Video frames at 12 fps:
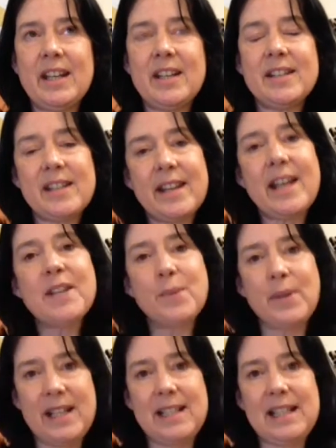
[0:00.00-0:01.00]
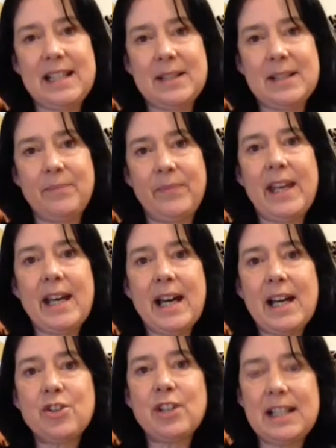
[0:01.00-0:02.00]
So that's what they did. They
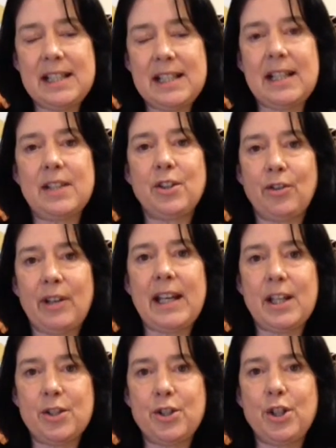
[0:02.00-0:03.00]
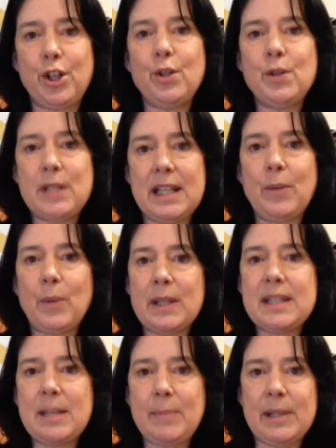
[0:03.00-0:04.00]
actually did create a 2D
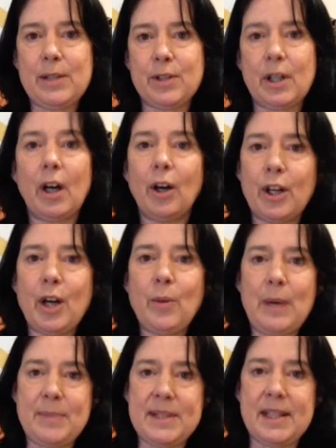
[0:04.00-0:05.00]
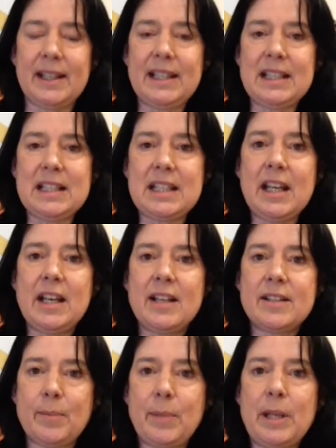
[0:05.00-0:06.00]
onesie builder on our website
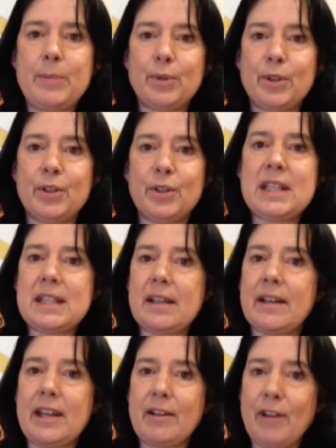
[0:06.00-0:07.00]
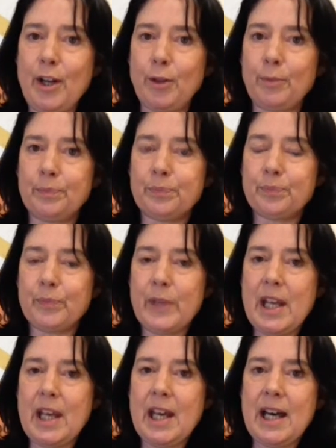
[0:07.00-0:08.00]
so people could design their own.
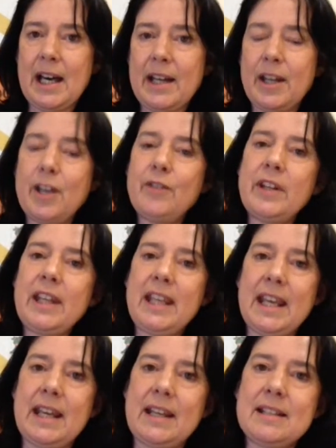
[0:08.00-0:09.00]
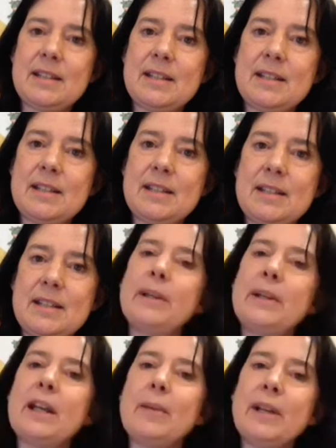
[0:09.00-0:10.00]
And over the years, people have been
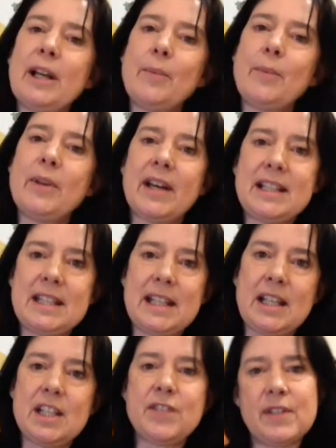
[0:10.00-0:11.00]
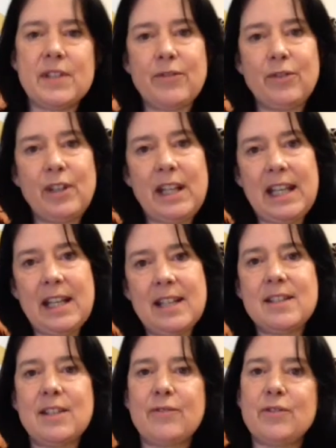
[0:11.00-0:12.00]
coming up with ideas for different
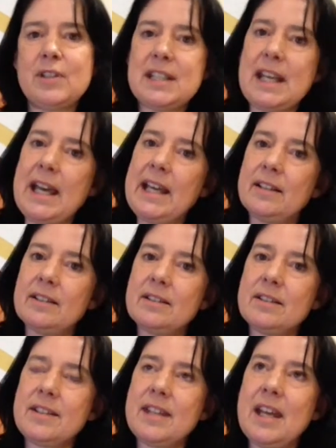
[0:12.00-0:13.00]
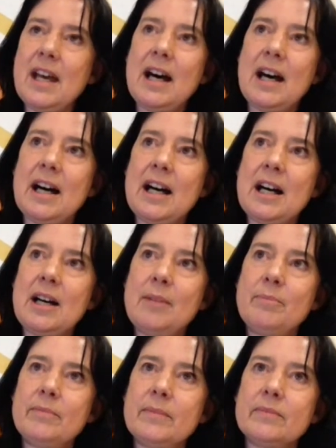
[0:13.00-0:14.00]
ears, different tails.
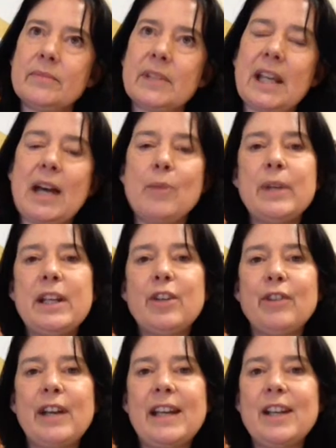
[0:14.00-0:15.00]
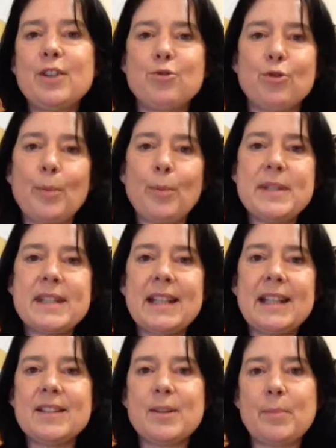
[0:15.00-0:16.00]
Can we create a drop
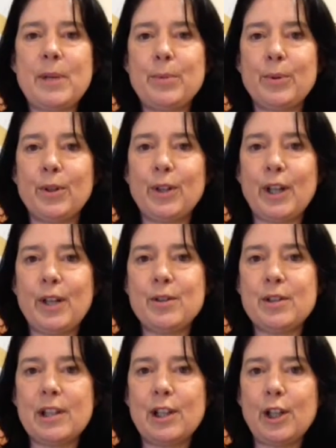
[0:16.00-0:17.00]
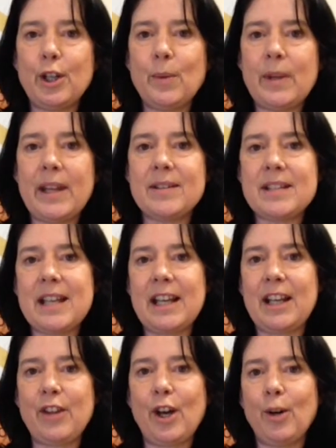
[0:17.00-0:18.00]
seat so people can go to the loo without
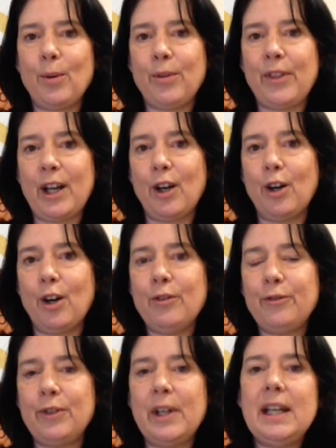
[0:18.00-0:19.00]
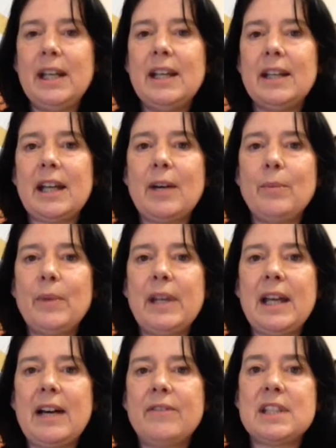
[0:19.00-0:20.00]
taking the whole thing off? Can we
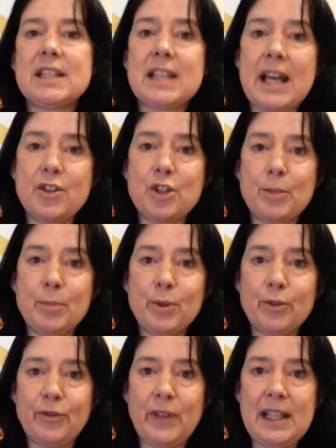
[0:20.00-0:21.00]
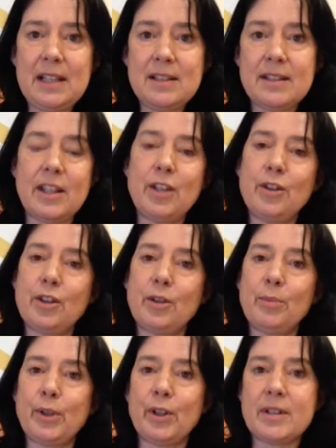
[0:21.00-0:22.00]
have detachable feet that you
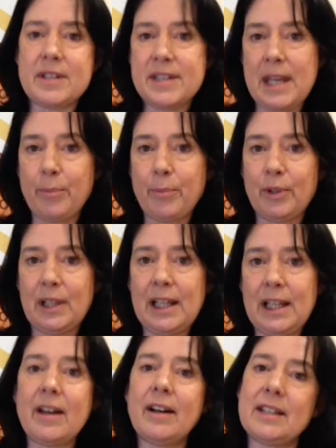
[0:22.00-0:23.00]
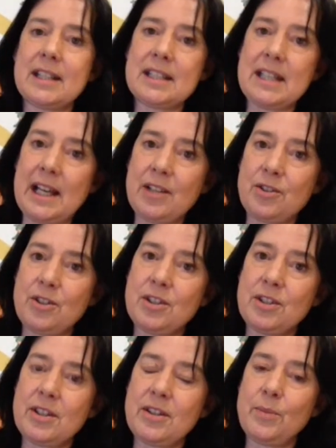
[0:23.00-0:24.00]
can put on separately that aren't
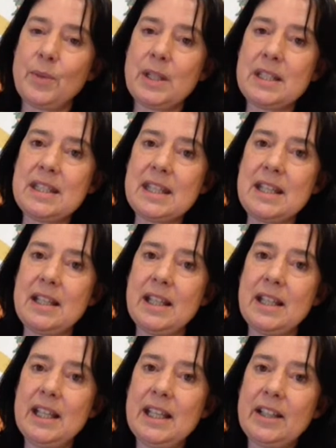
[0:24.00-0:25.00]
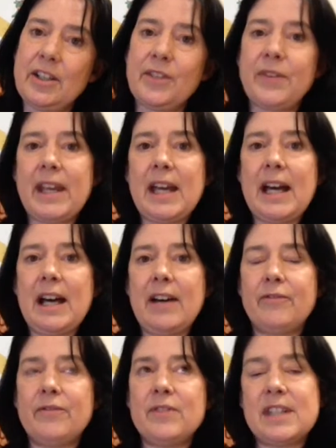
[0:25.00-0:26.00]
attached to the onesie? Could they
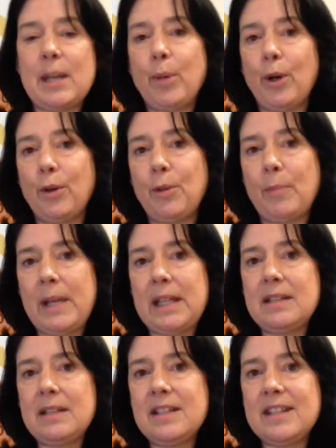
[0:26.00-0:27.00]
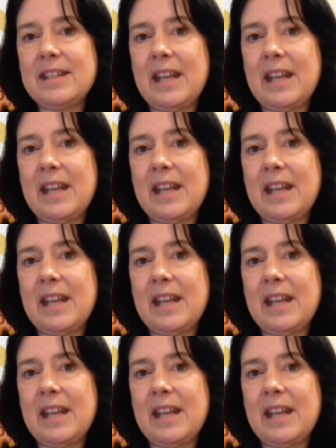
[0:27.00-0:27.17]
have zip-on mittens?